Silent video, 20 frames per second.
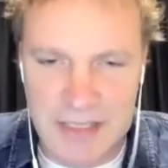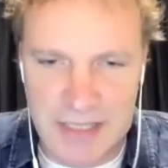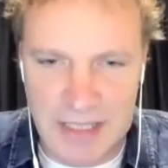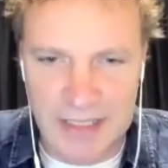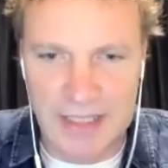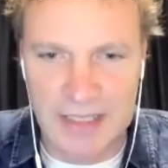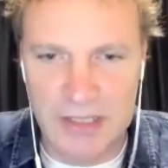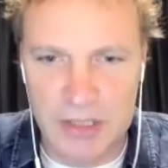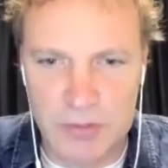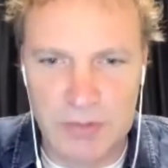They
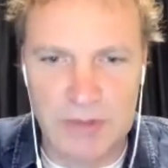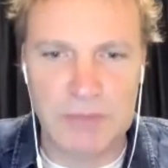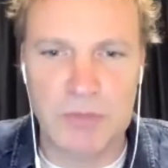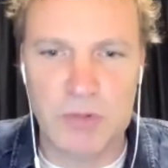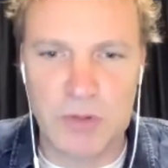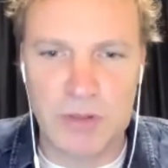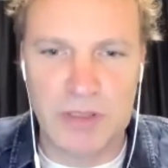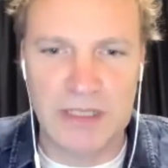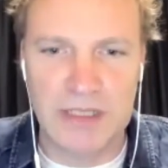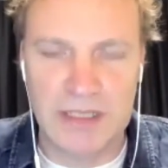can do it
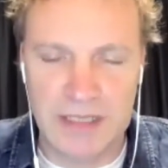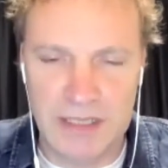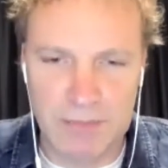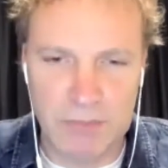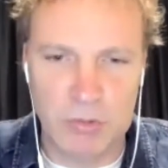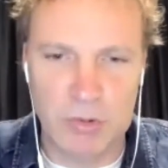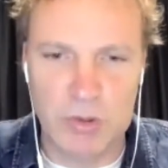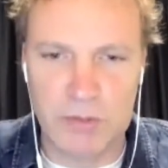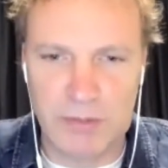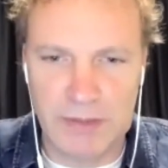more and
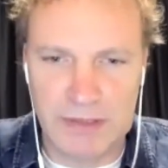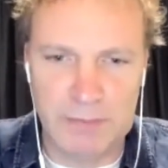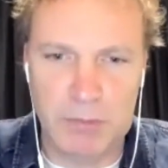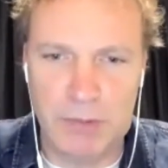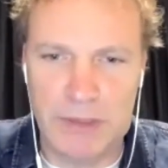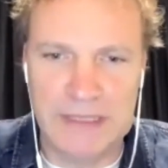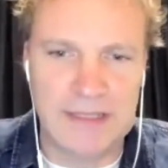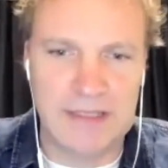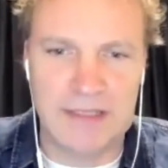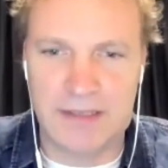more
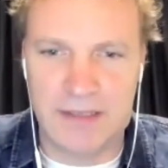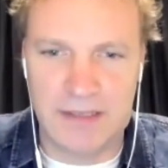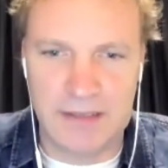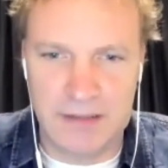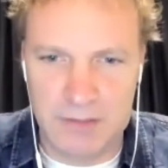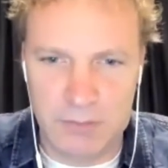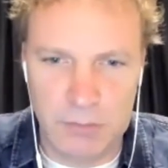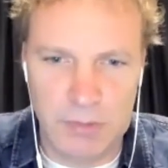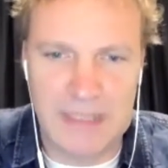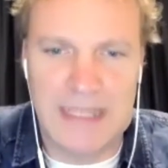
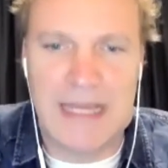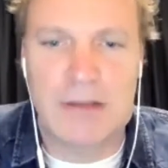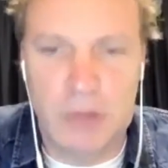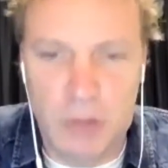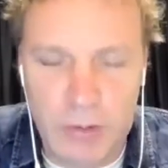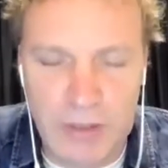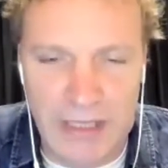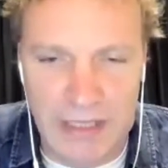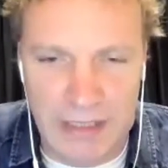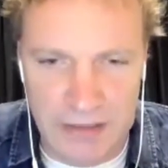without
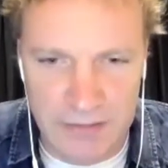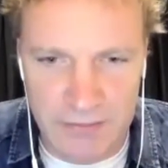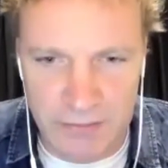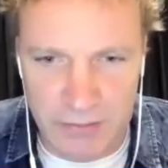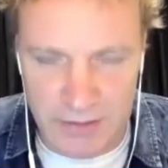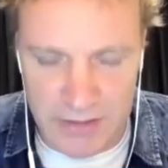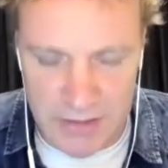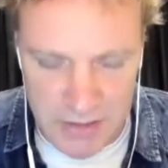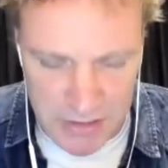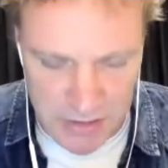looking,
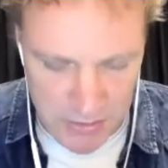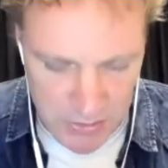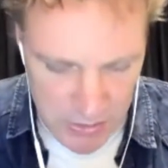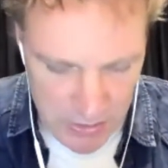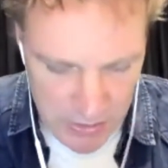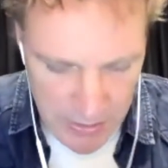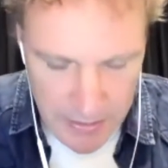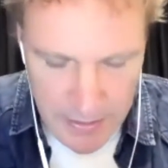for instance.